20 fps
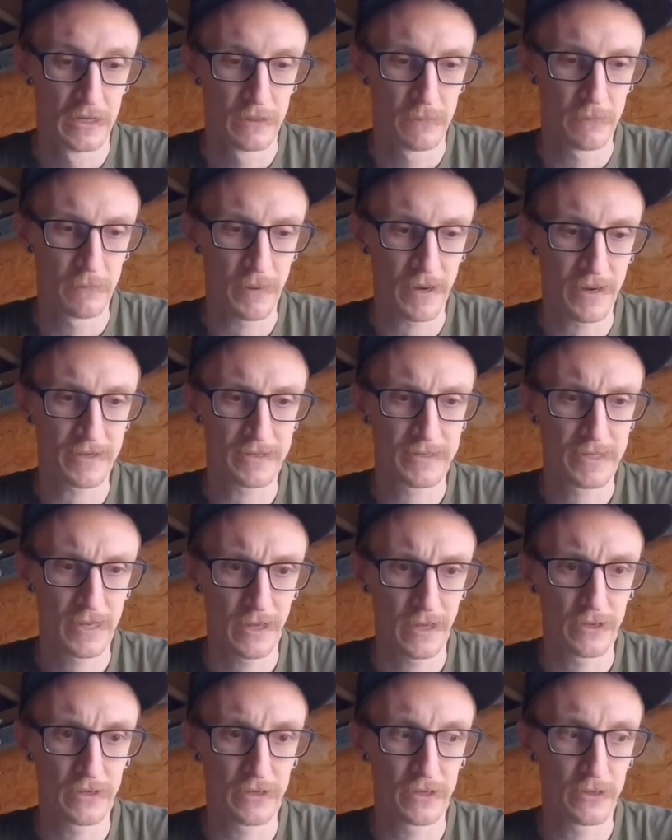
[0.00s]
might
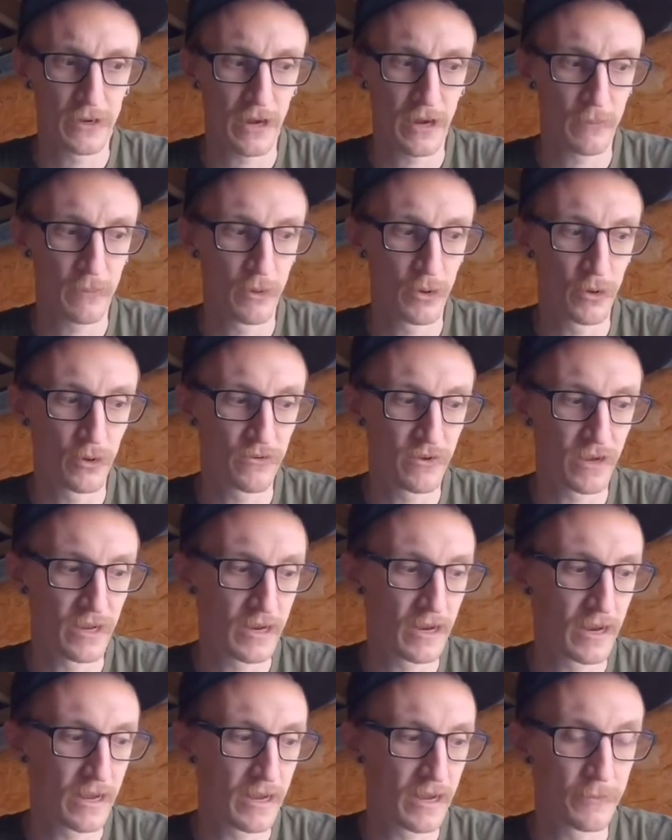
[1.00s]
tell you how
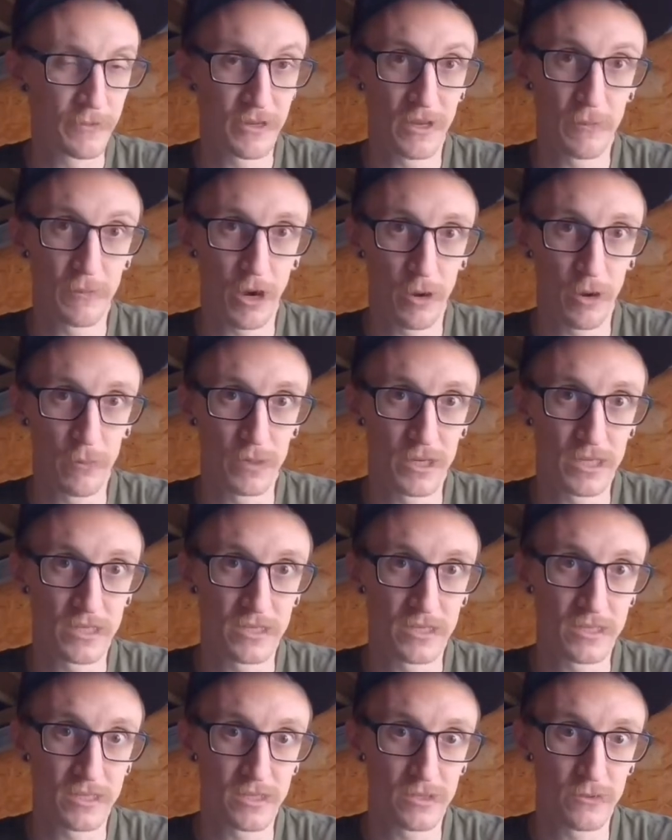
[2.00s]
motivated I am to get my own
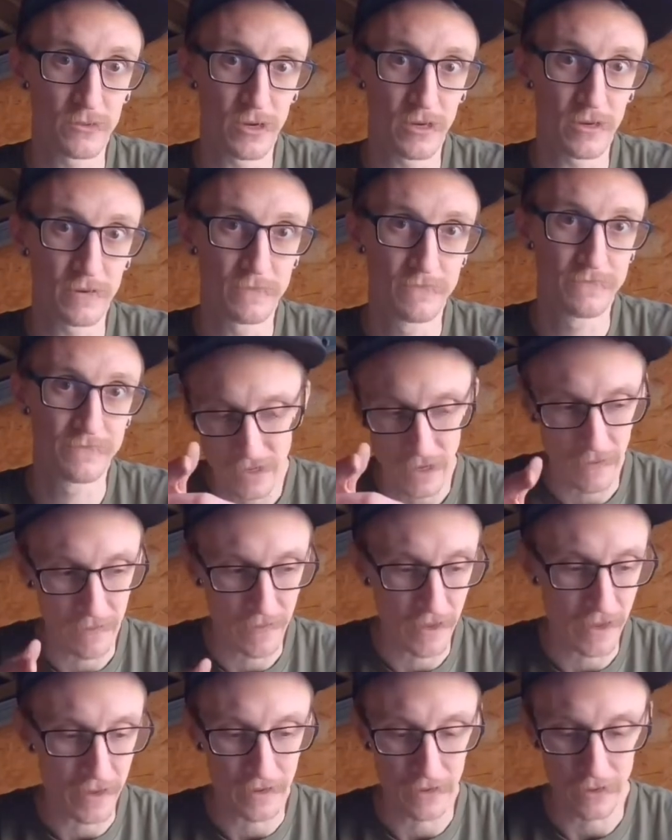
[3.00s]
businesses running. On
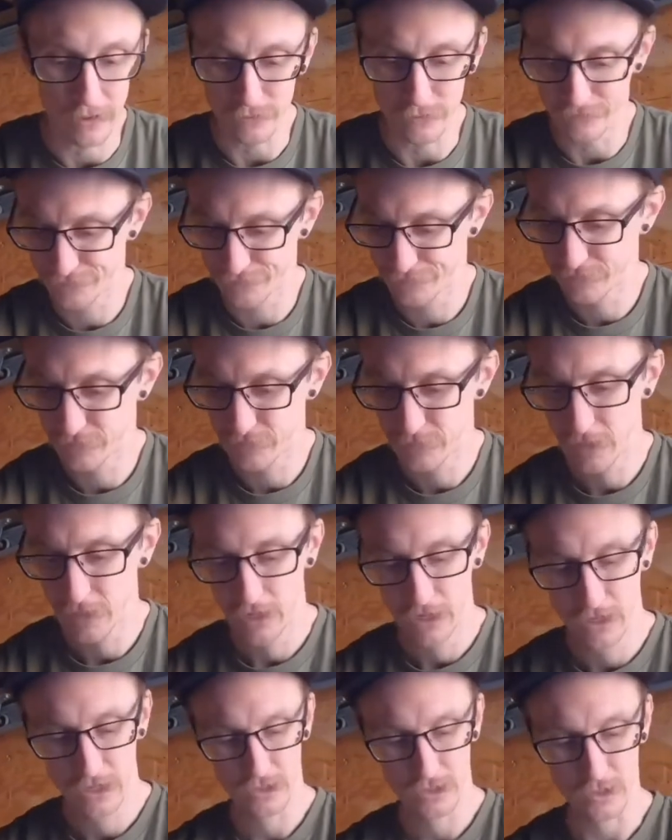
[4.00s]
that note,
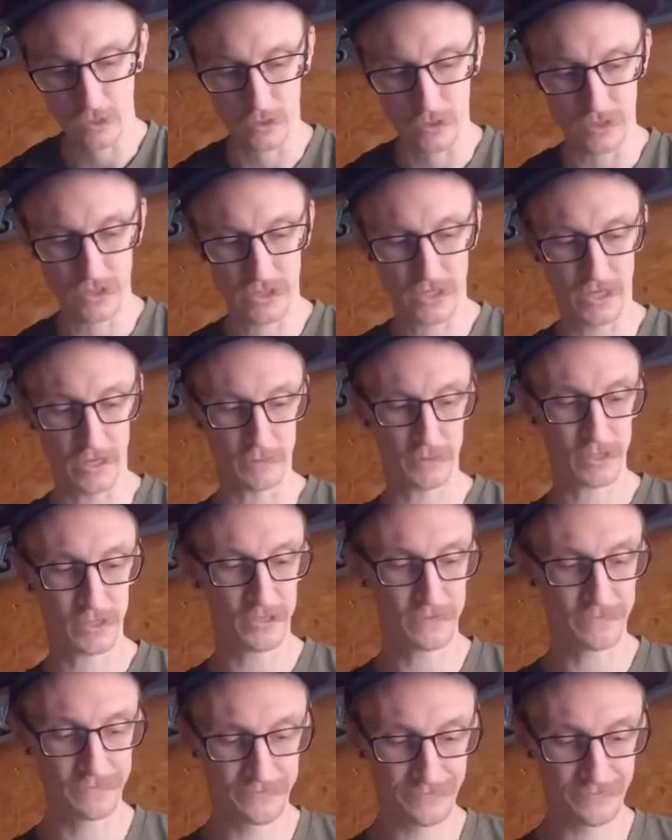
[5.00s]
storage tips.